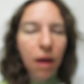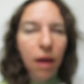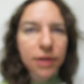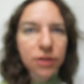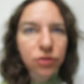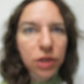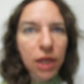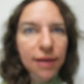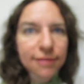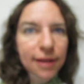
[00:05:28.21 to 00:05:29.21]
I just
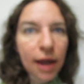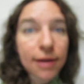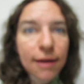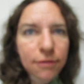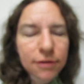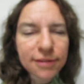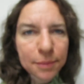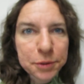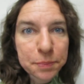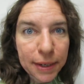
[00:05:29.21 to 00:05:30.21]
realized I never
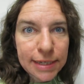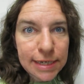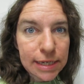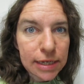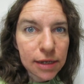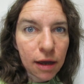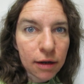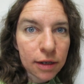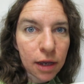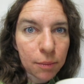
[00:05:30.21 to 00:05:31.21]
sipped my tea on
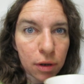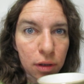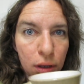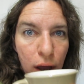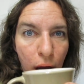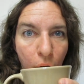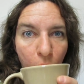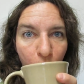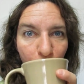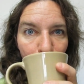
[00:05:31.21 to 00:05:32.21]
camera.
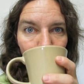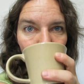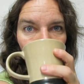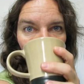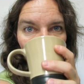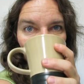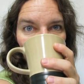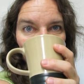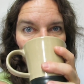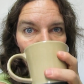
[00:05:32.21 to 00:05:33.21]
Two more,
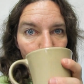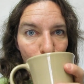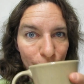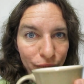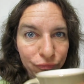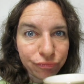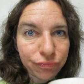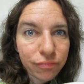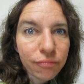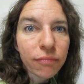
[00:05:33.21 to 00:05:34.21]
and you
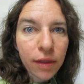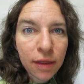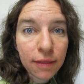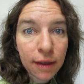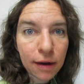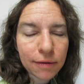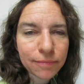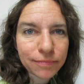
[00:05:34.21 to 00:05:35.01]
have... There.